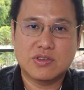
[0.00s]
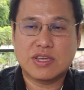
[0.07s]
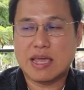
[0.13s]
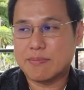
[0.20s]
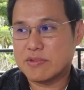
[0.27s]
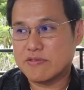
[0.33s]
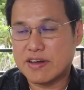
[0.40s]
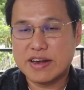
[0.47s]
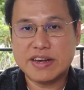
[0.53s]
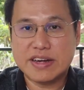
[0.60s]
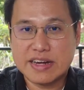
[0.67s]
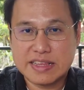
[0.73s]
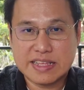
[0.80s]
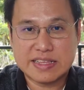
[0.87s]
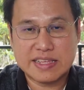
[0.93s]
it can be very
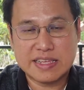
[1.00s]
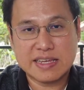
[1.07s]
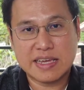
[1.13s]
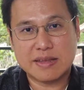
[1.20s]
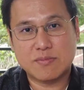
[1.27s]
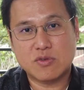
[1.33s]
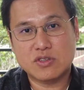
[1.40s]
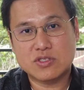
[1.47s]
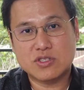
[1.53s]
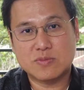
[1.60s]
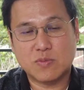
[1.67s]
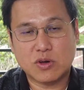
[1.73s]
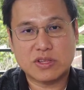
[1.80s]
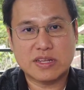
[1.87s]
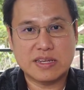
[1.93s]
irritating, and most
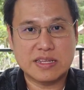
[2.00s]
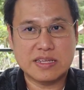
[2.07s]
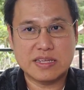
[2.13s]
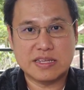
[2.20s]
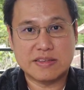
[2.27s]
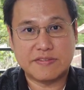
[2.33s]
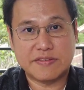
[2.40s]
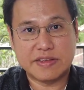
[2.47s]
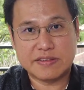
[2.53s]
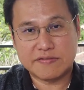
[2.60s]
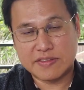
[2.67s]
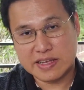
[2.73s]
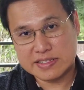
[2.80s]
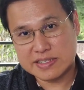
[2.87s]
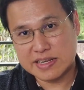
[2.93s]
importantly if
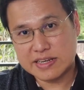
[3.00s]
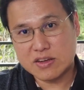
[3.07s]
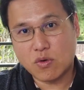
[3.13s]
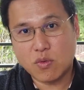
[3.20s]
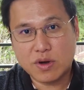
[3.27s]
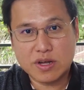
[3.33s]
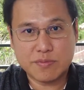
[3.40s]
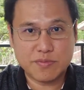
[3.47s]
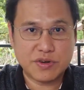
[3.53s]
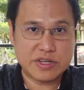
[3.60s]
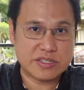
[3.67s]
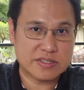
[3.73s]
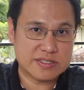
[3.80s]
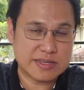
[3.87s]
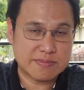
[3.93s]
there's any overhead
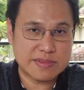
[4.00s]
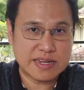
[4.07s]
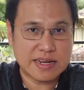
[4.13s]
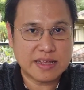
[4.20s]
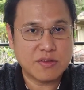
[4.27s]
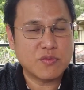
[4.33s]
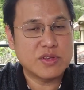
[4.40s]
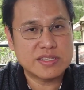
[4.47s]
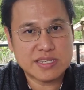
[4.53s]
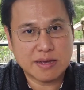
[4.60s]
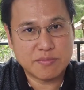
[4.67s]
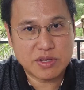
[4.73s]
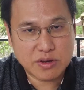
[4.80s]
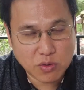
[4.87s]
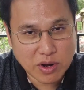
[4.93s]
bridge or something like that, Waze
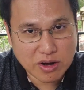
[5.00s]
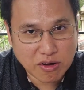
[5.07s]
can be quite